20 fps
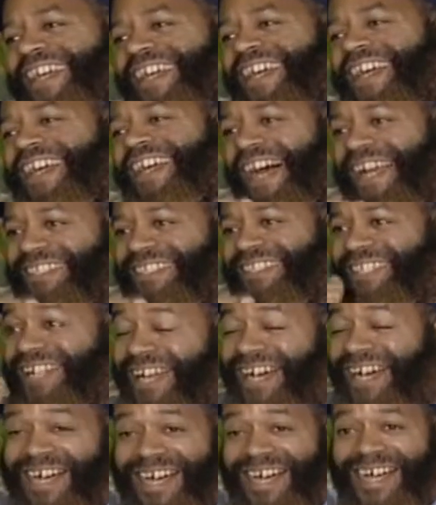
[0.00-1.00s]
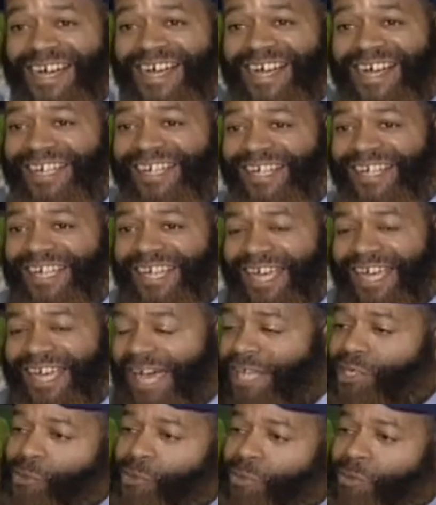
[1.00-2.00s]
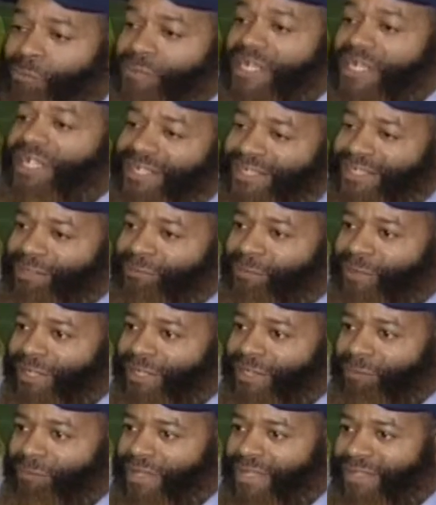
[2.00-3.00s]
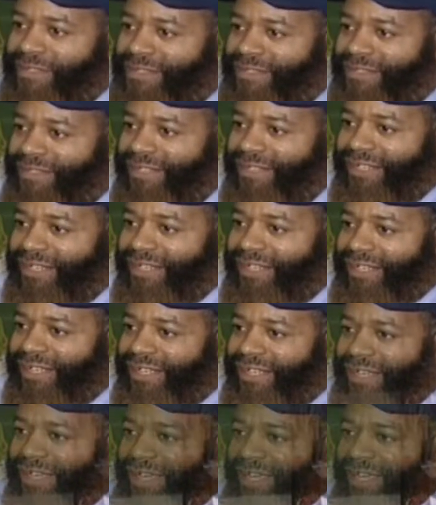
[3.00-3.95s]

I said, ah! I knew immediately what he meant. And it